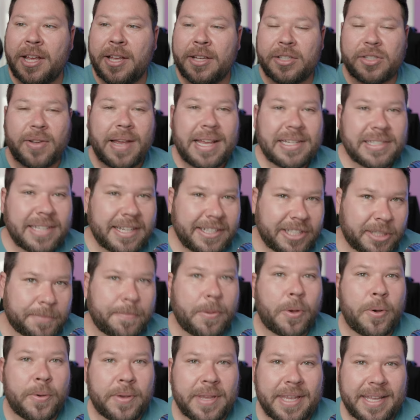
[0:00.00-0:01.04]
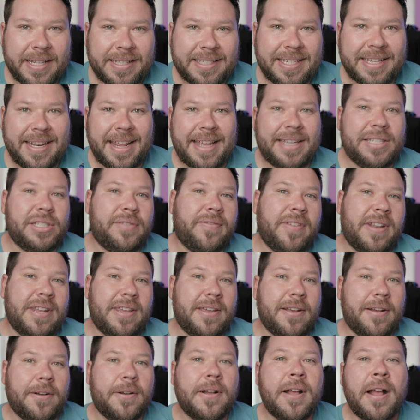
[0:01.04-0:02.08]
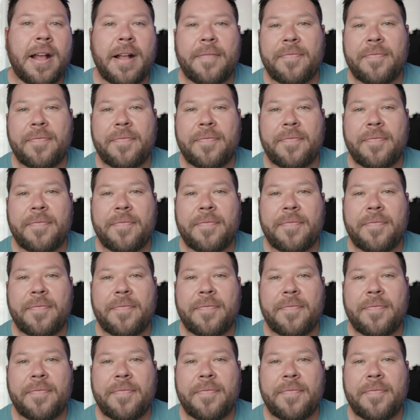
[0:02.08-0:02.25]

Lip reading: So as I spoke in today's video,